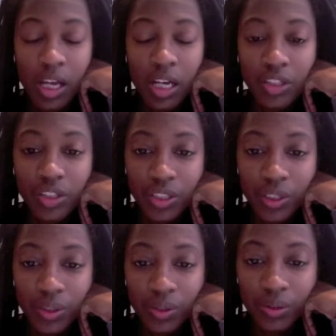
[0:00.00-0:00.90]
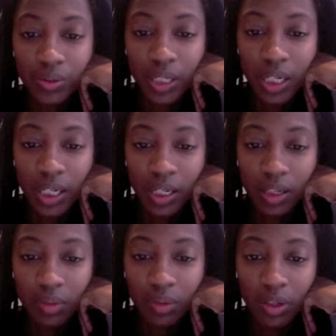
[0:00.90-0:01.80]
So,
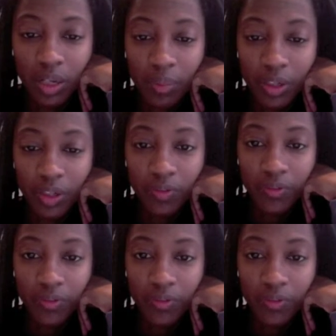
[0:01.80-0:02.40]
I'm going to